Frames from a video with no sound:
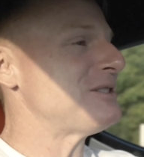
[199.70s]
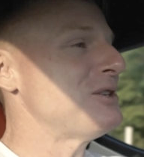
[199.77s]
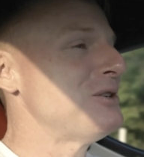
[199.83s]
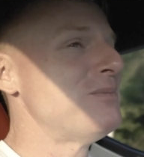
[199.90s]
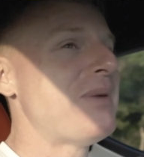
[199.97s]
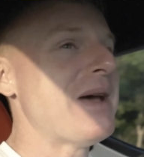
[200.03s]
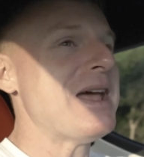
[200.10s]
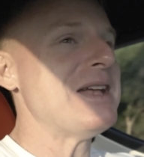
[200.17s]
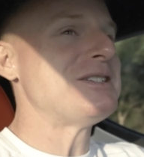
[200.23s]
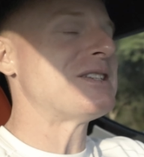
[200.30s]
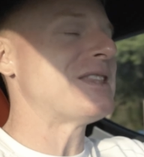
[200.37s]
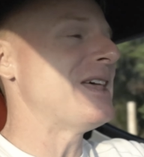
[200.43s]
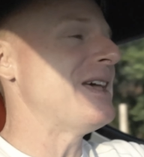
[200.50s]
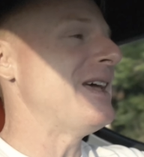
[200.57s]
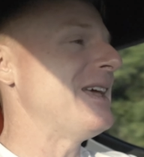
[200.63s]
two
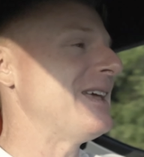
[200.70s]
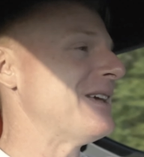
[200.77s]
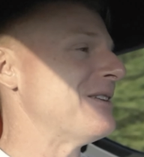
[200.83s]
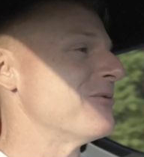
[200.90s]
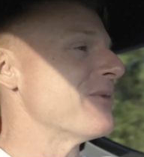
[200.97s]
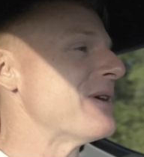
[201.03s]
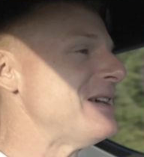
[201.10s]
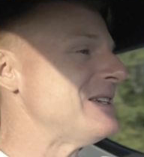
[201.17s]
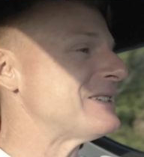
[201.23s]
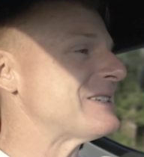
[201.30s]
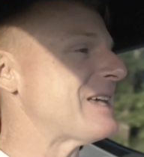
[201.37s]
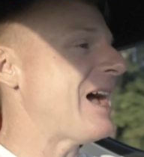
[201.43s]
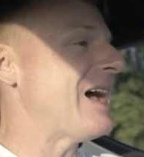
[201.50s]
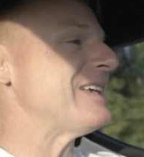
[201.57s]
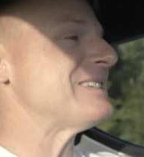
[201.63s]
page thing and
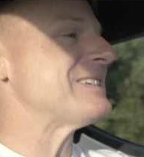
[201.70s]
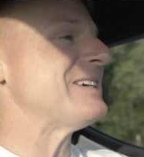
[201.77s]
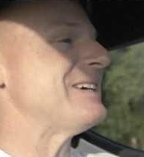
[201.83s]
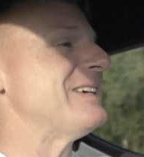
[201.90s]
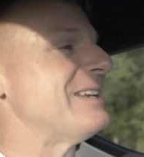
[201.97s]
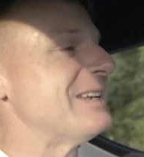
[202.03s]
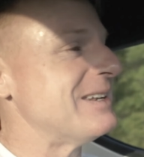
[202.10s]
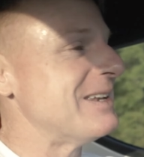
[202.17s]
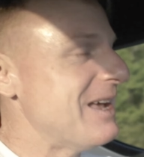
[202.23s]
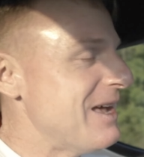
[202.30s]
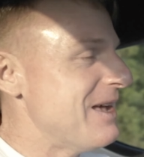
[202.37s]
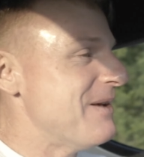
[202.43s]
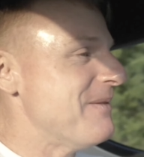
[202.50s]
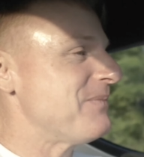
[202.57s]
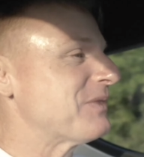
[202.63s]
resize it
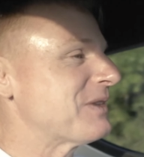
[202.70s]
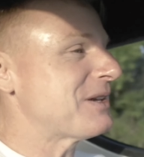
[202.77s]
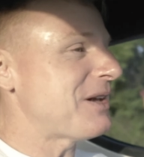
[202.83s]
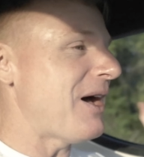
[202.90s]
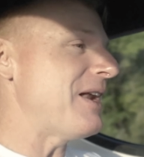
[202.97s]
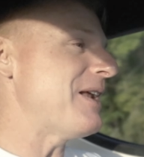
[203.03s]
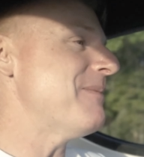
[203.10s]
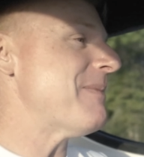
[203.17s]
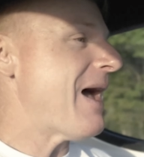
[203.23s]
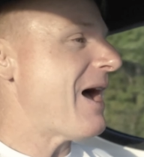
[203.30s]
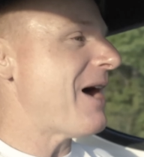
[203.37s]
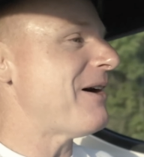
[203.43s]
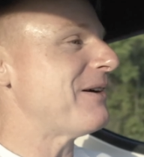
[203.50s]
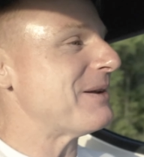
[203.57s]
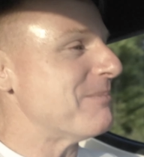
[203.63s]
and cut them
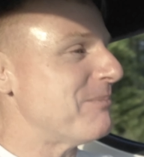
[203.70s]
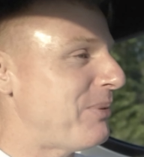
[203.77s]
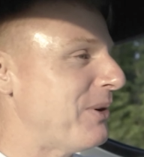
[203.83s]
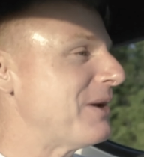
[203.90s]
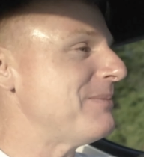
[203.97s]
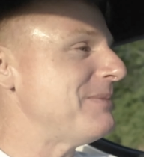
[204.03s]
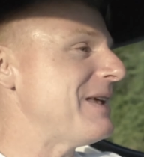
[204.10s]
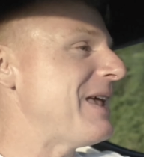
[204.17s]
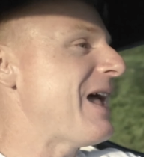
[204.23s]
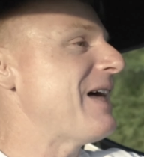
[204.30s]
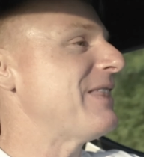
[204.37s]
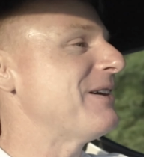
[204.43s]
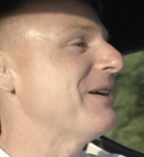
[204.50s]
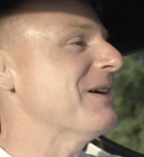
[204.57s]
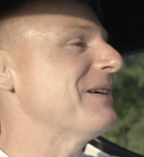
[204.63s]
out and put them
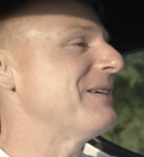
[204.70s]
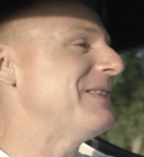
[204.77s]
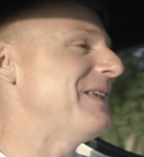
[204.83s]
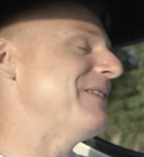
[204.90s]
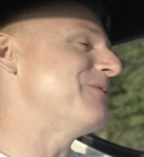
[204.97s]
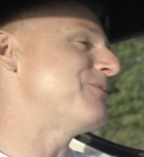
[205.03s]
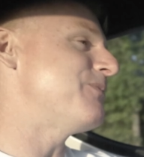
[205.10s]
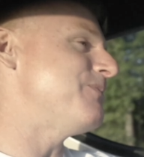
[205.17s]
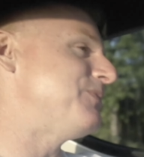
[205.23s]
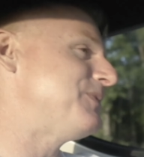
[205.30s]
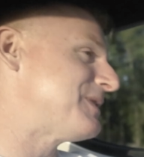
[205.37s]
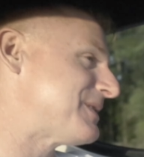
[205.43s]
together and then